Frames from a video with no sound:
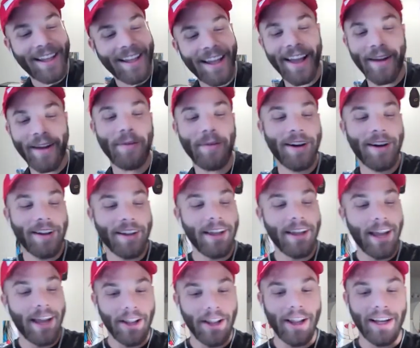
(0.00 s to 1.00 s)
But
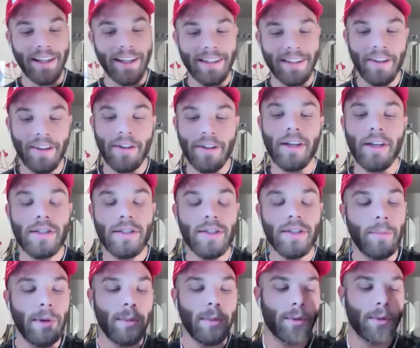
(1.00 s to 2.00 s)
it'll like tell you, because some
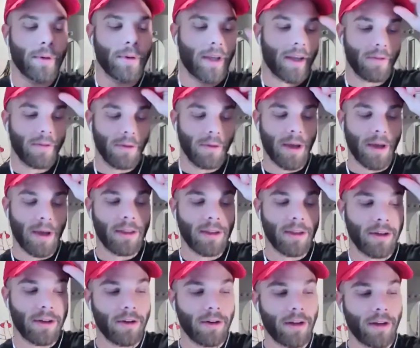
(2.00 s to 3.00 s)
people will give you
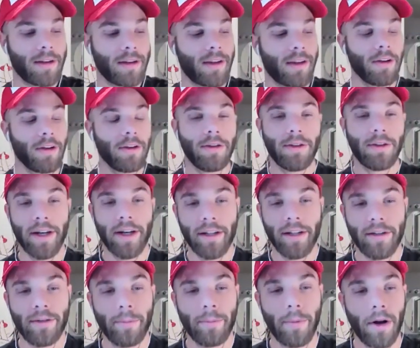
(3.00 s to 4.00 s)
methadone and tell you that
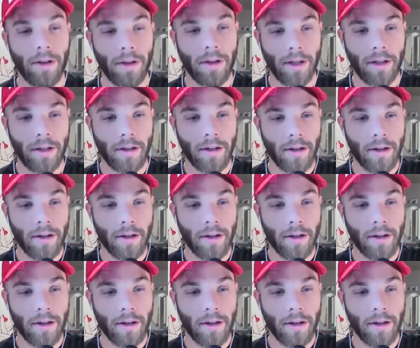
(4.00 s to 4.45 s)
it's Molly.